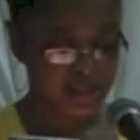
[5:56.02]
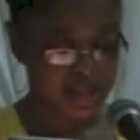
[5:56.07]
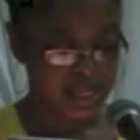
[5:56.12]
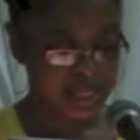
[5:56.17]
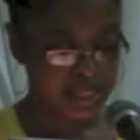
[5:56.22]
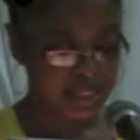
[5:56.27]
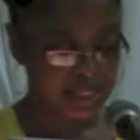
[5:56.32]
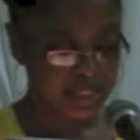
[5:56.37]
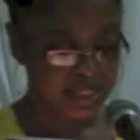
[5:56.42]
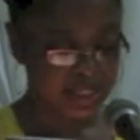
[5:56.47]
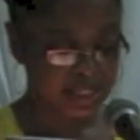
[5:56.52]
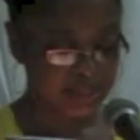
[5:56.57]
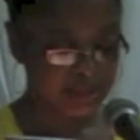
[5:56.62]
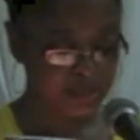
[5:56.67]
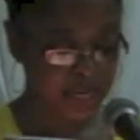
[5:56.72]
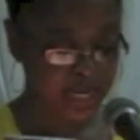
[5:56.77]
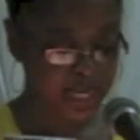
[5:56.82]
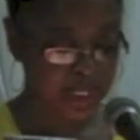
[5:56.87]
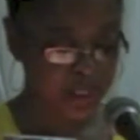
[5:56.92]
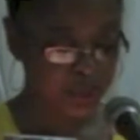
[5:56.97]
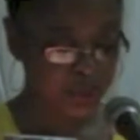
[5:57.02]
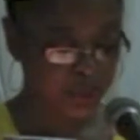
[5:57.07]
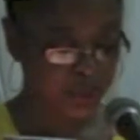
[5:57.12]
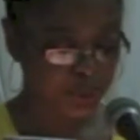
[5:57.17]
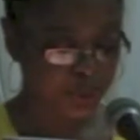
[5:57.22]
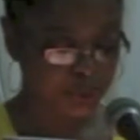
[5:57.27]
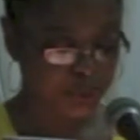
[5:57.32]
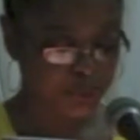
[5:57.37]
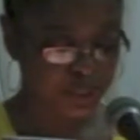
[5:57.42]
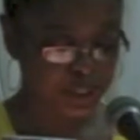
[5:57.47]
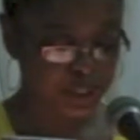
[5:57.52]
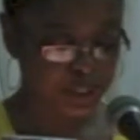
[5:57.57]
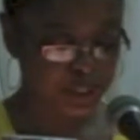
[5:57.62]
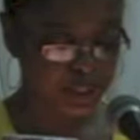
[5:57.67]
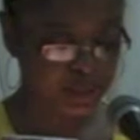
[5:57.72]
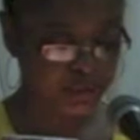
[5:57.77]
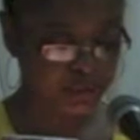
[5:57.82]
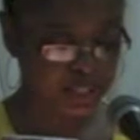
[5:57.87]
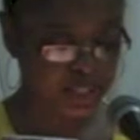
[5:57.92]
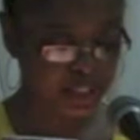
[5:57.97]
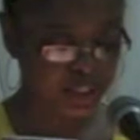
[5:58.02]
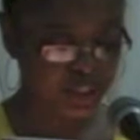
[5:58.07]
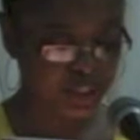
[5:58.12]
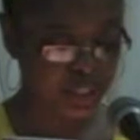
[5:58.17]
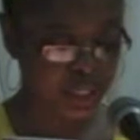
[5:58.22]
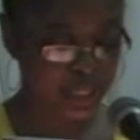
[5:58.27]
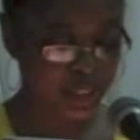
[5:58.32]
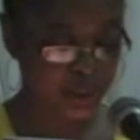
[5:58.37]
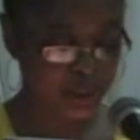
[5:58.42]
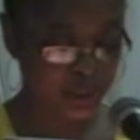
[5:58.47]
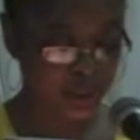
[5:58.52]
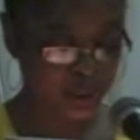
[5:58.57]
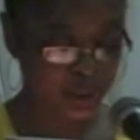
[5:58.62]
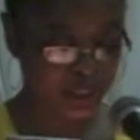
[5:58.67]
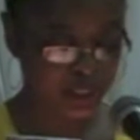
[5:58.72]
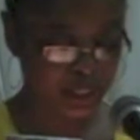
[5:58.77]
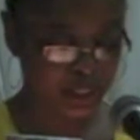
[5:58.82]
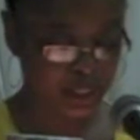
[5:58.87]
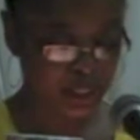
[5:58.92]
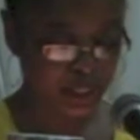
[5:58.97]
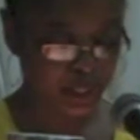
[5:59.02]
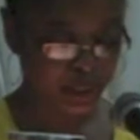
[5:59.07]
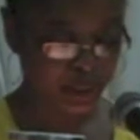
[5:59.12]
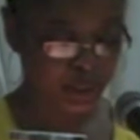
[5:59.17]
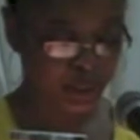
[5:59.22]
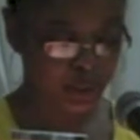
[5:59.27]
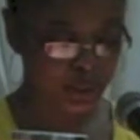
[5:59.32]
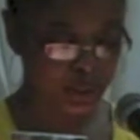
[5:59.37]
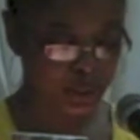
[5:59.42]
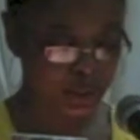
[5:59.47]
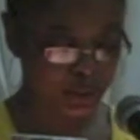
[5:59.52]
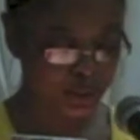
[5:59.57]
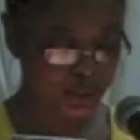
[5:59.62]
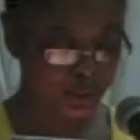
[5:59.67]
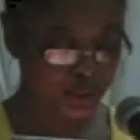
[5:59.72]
In his mind were the bridges of his childhood, the coconut